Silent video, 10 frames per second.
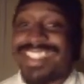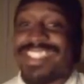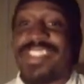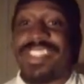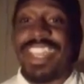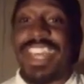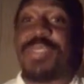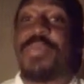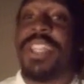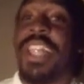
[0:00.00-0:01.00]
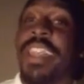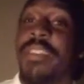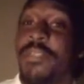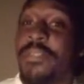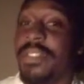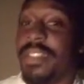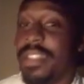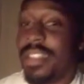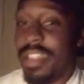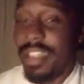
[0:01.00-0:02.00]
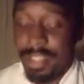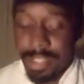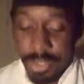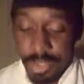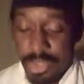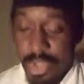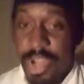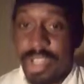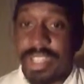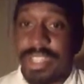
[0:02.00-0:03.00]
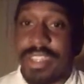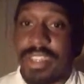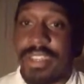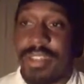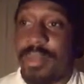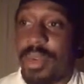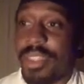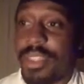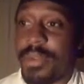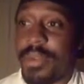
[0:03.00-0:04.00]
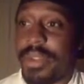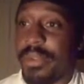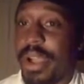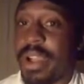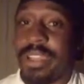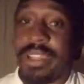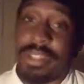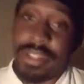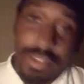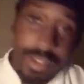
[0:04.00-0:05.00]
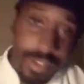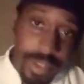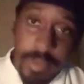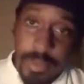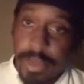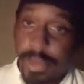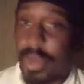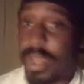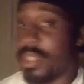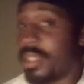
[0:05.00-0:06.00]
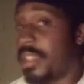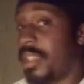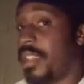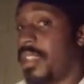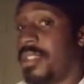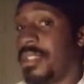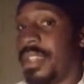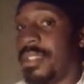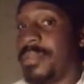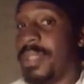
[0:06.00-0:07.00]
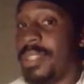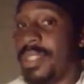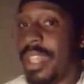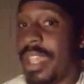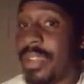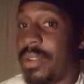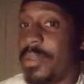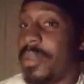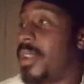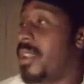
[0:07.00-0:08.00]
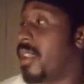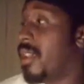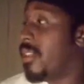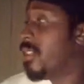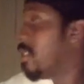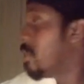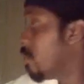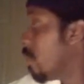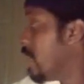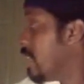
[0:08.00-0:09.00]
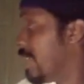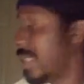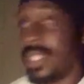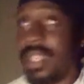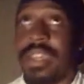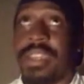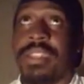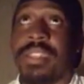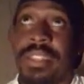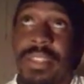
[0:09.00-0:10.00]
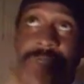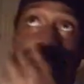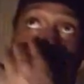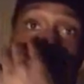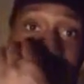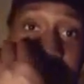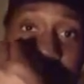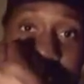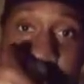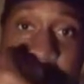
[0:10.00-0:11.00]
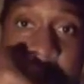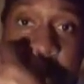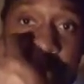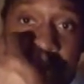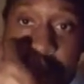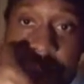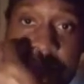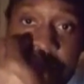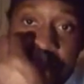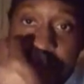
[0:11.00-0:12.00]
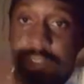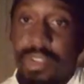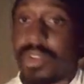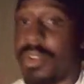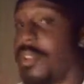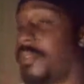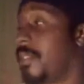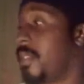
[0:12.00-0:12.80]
GCS for life? It's a little dark in here, but I think we're gonna rock it. You can see me pretty well. It's got some decent lighting on me right now. It's raining outside. There's not too many lights on in here, but I feel like this is good enough.